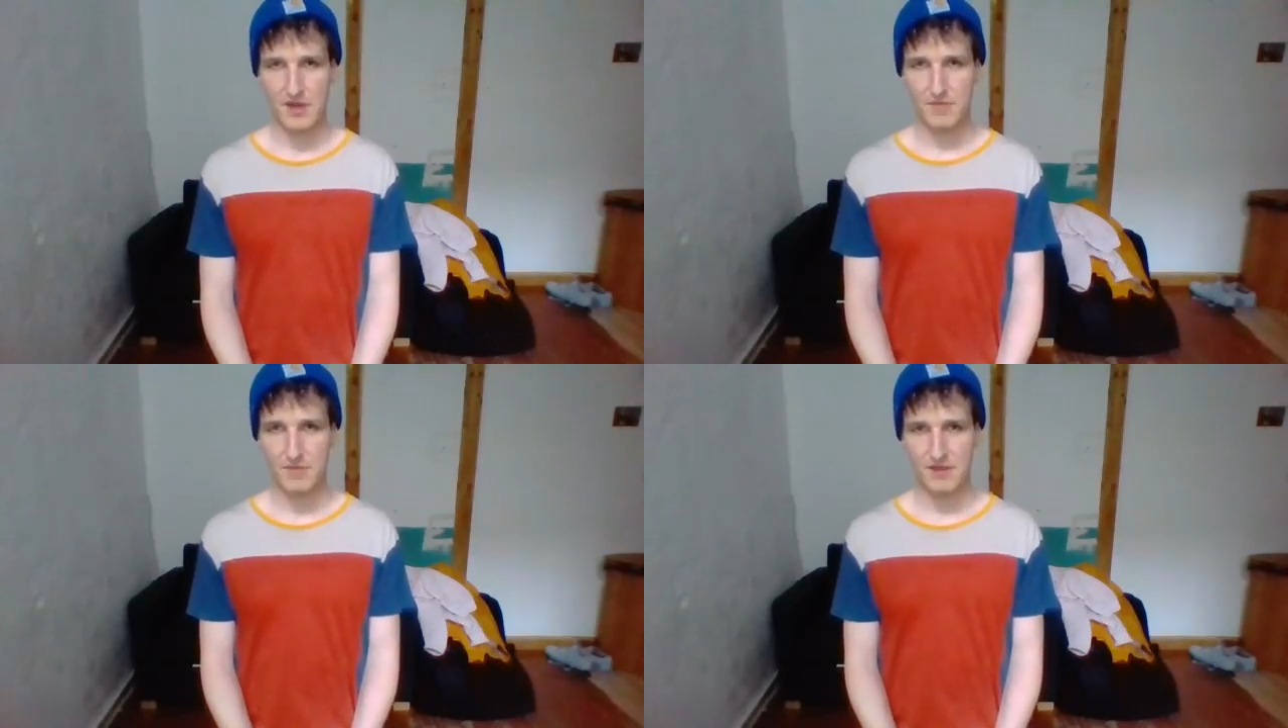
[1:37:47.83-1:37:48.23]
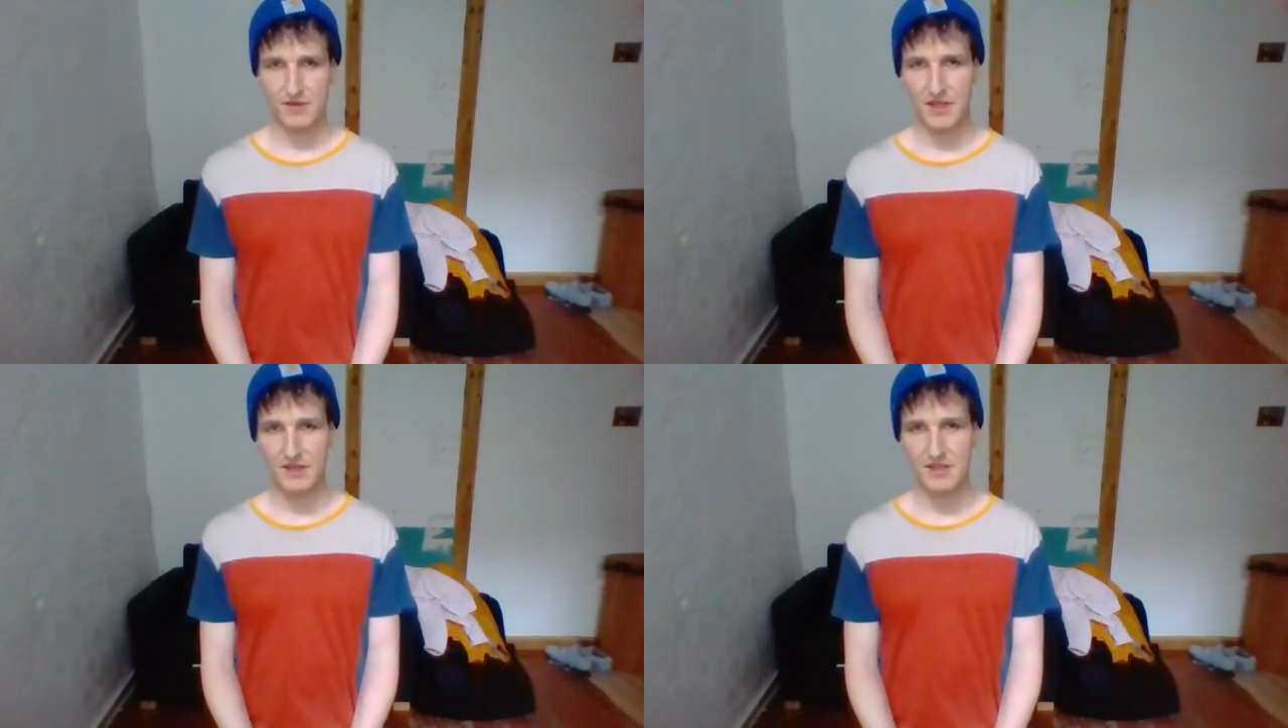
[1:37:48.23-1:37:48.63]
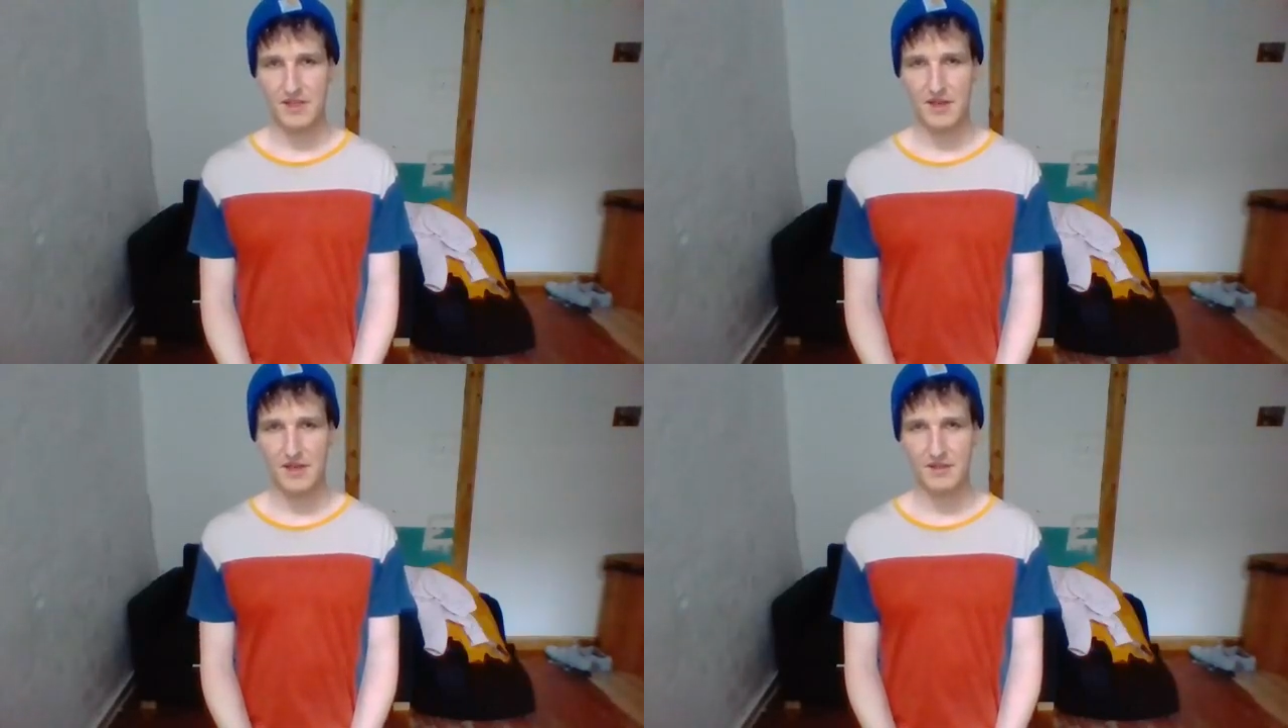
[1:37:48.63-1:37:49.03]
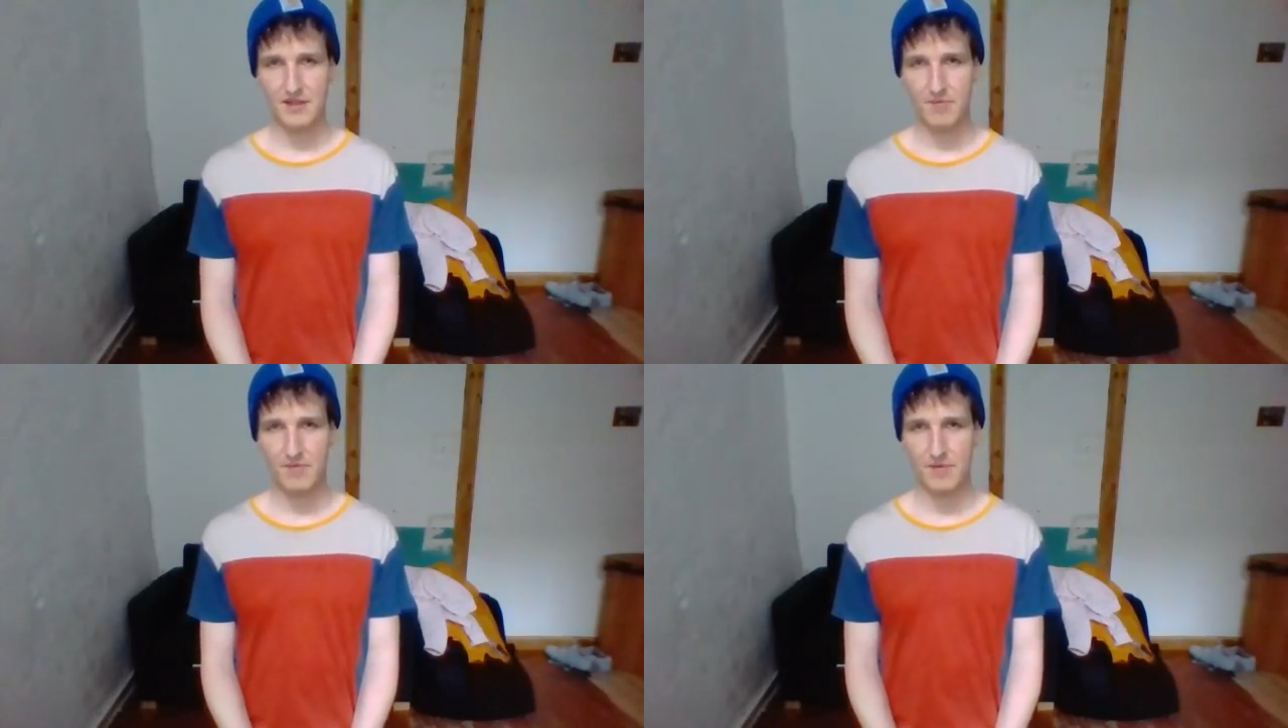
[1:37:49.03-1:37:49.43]
But you can see there's
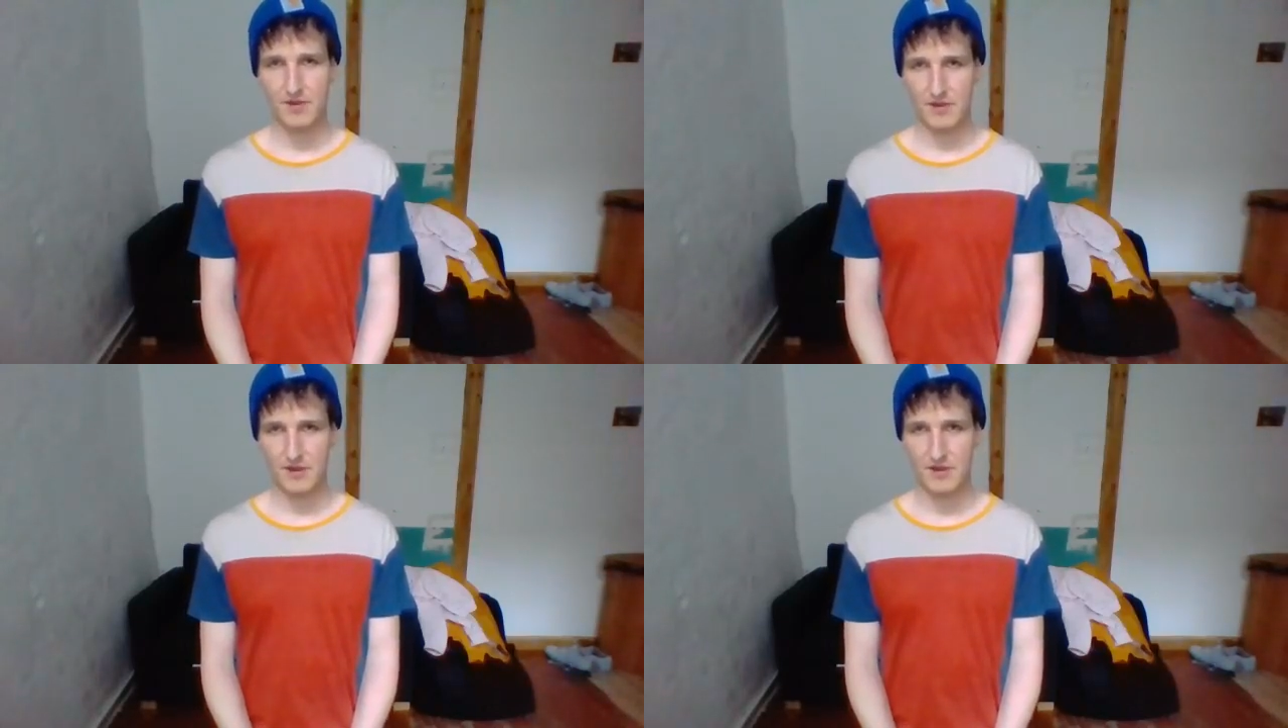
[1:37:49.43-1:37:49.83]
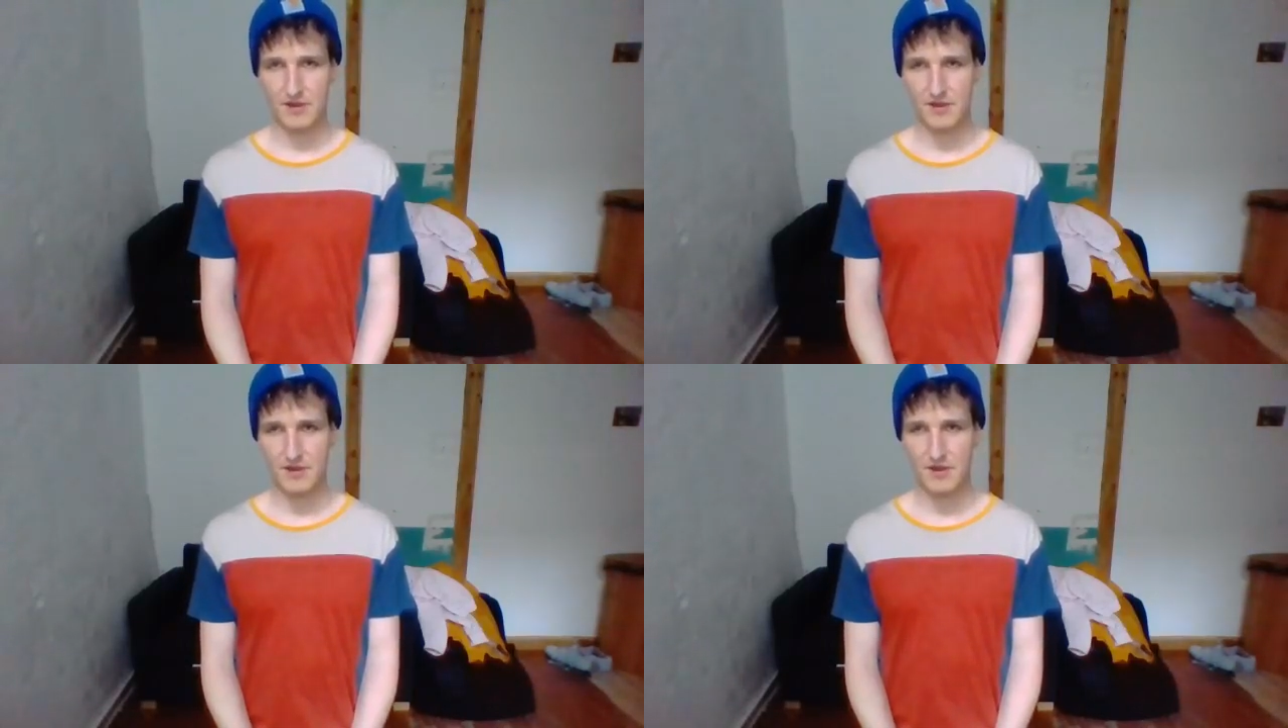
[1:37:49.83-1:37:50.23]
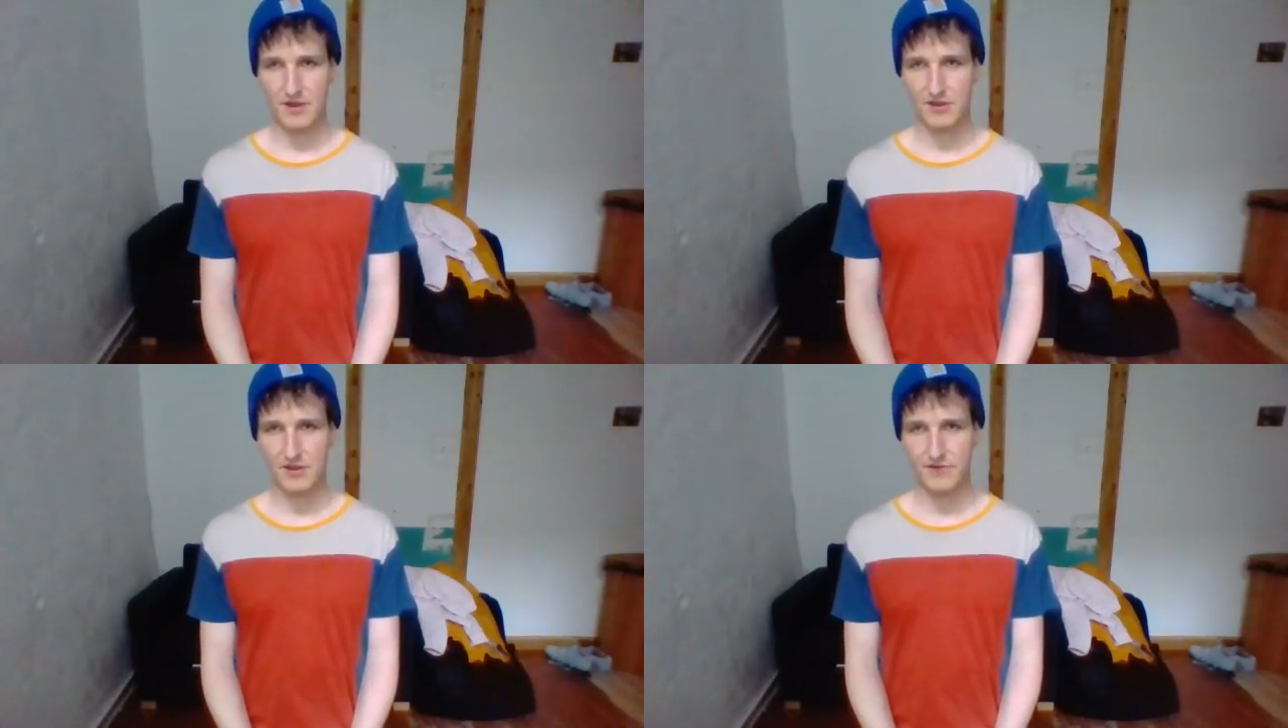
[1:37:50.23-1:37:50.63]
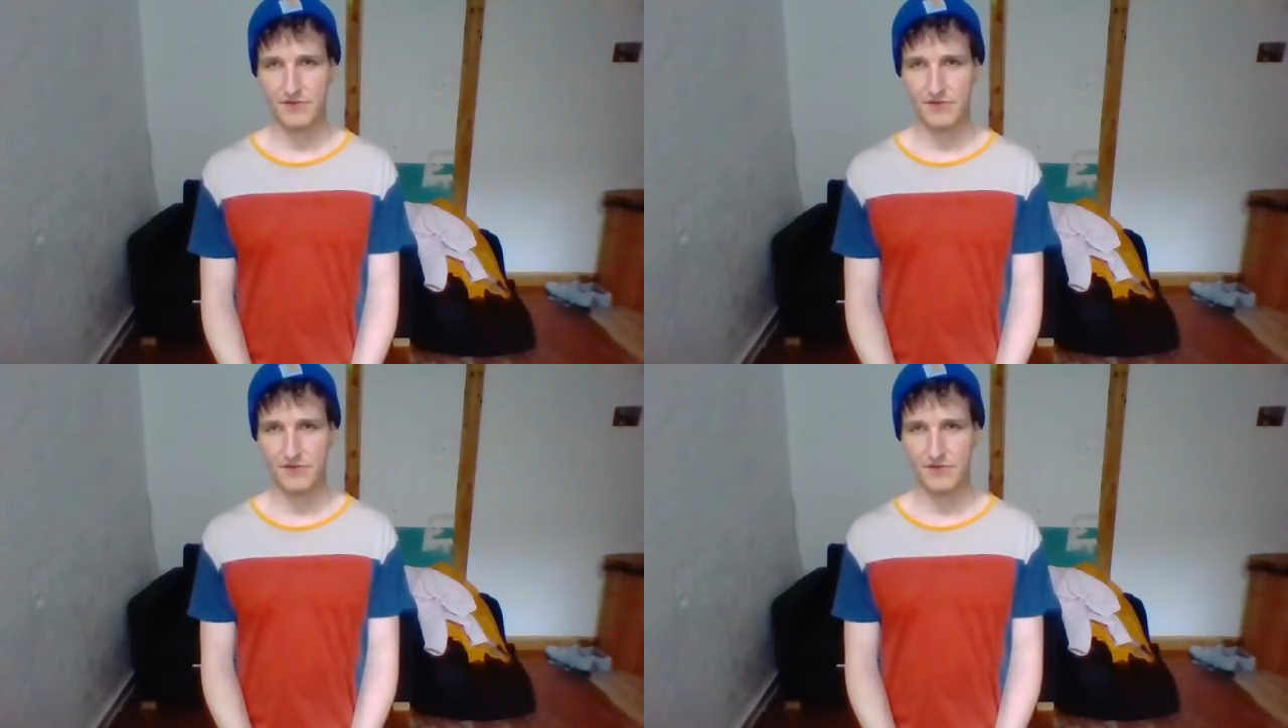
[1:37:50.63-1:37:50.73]
some a lot of